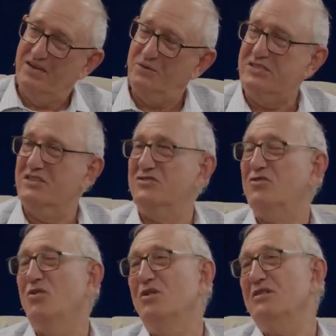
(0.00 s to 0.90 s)
which is
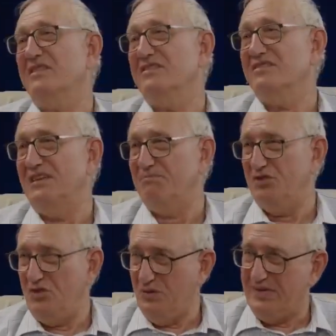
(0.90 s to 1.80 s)
called the
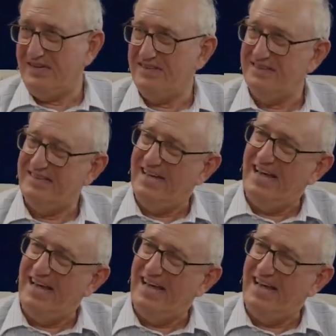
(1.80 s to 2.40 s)
Septuagint, the